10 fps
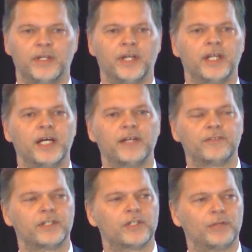And
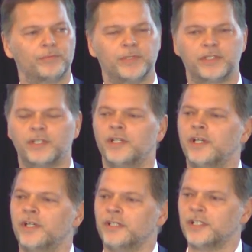after the double miss,
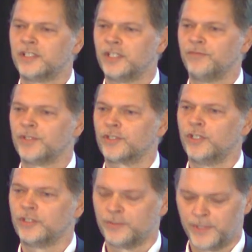the tip was
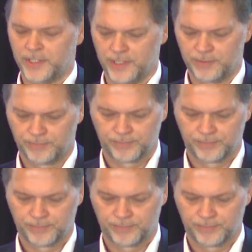contaminated.